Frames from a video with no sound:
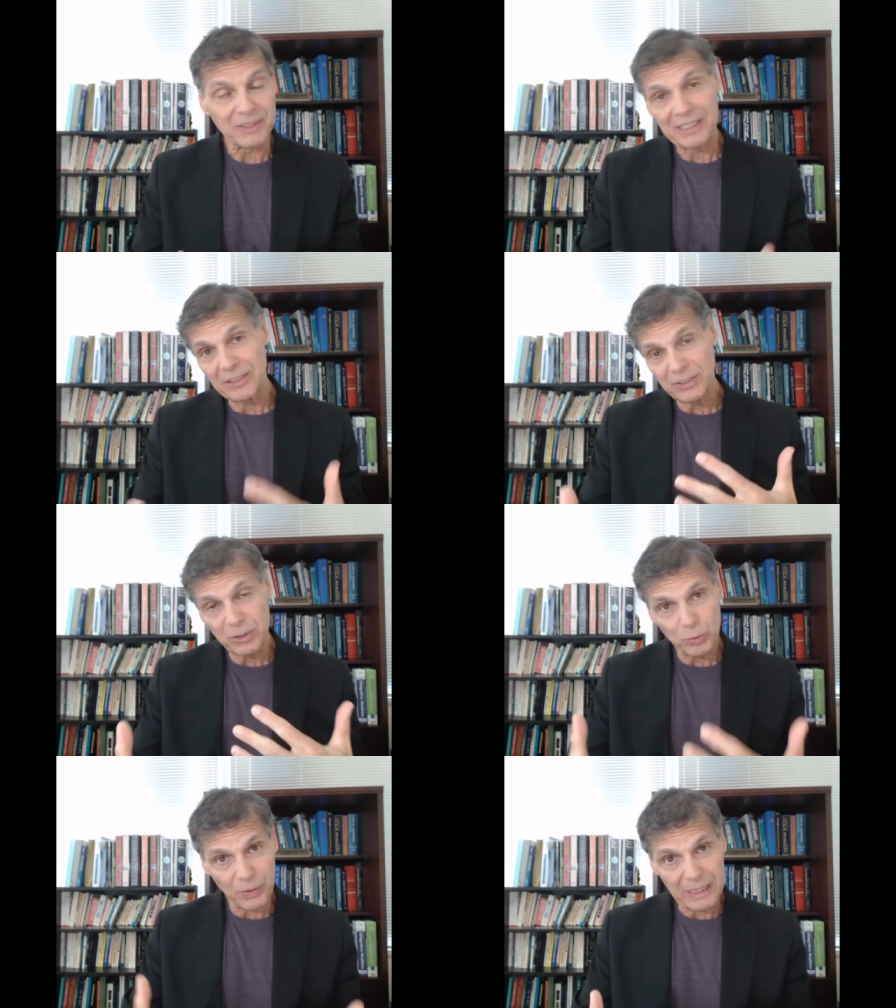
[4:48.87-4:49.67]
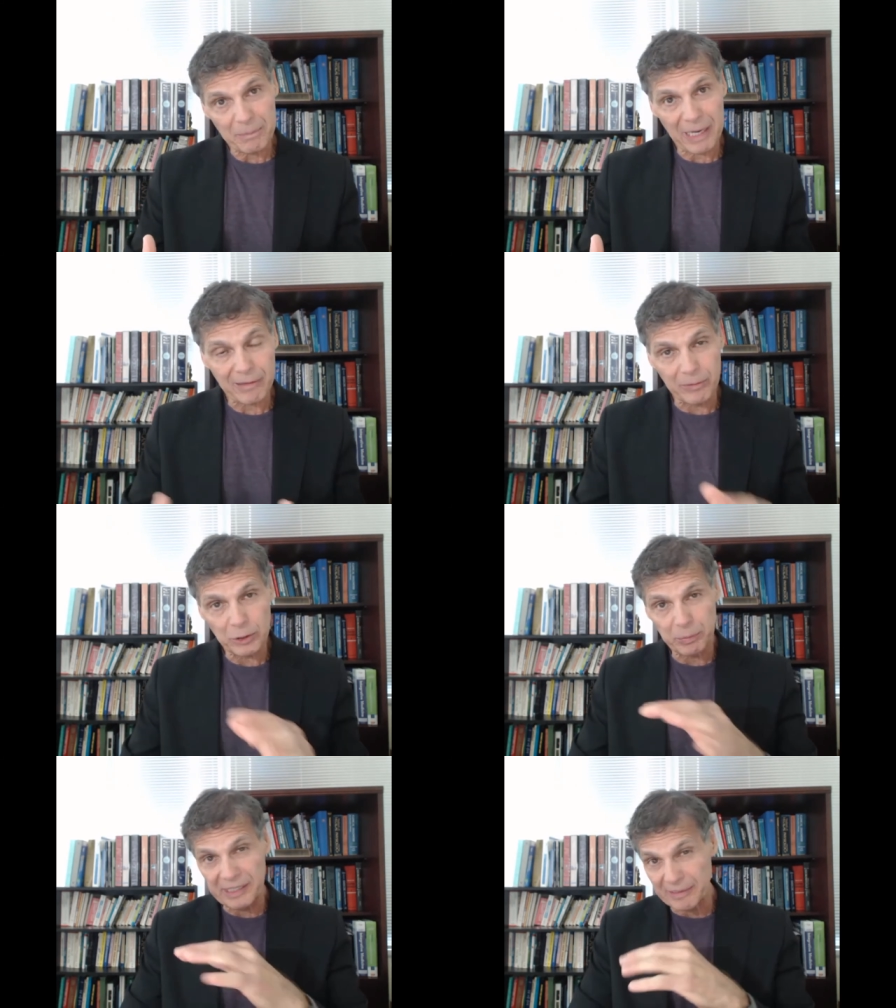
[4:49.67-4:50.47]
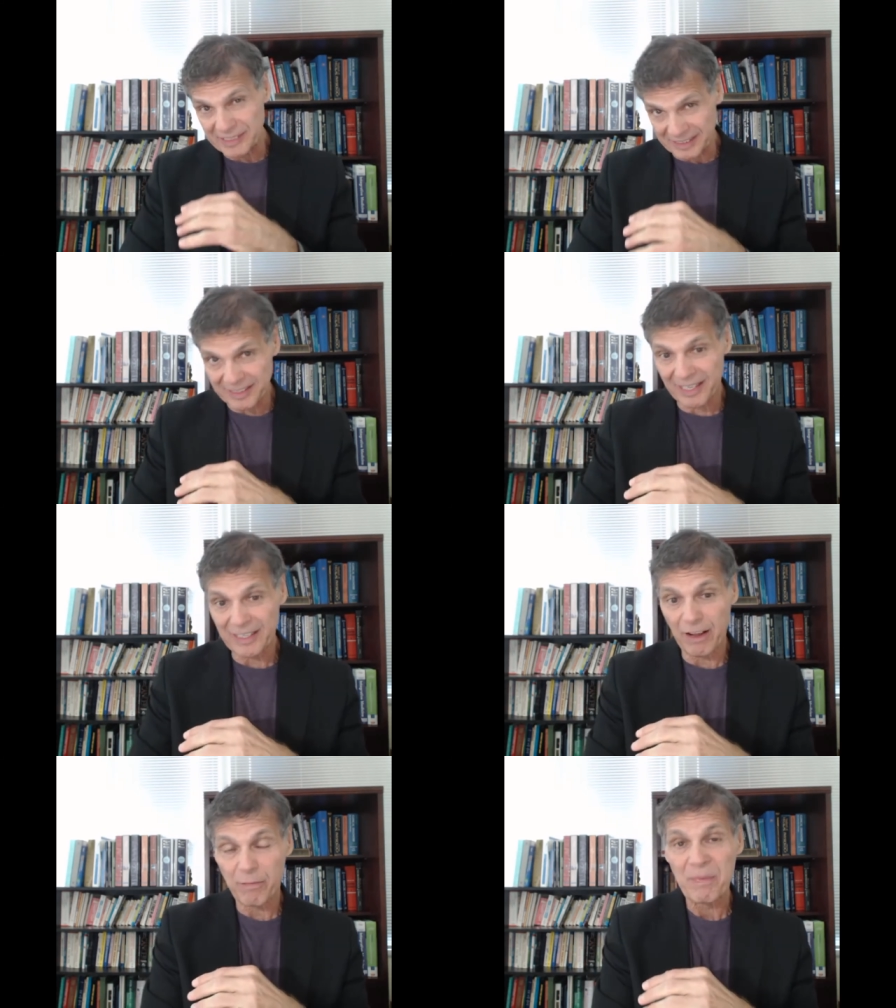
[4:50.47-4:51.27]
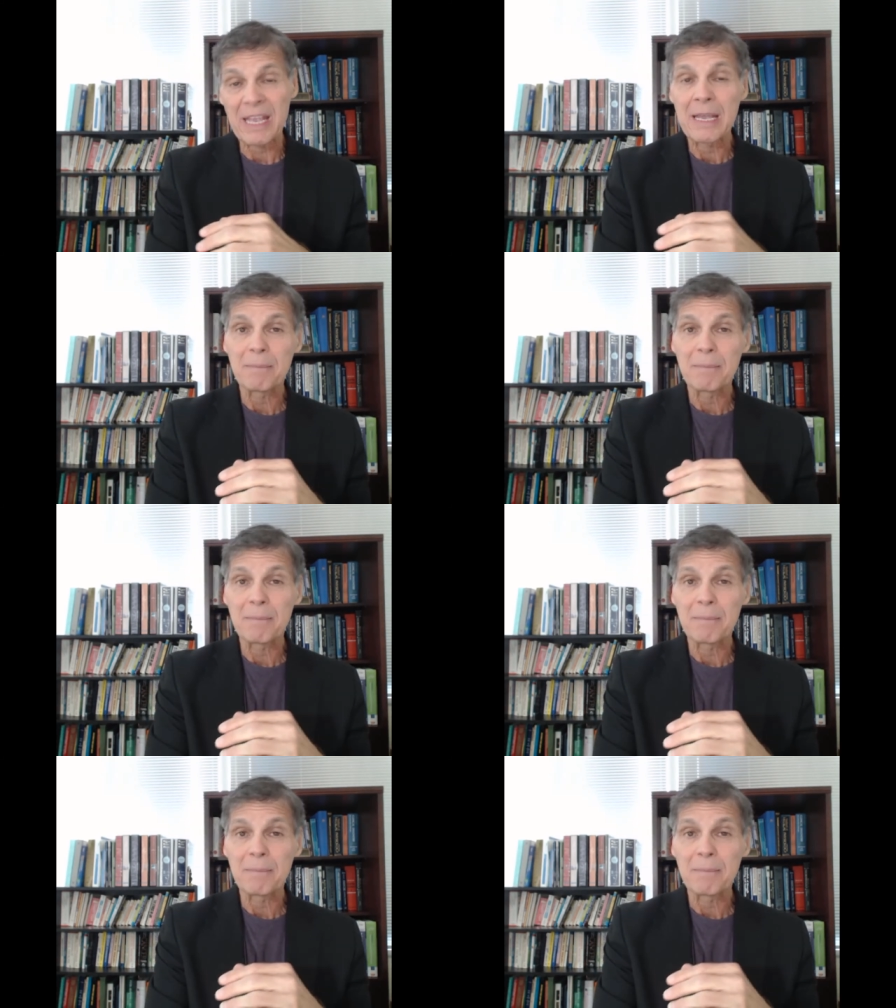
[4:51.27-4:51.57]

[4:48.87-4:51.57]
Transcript: So they used 20 micromoles per liter as the cutoff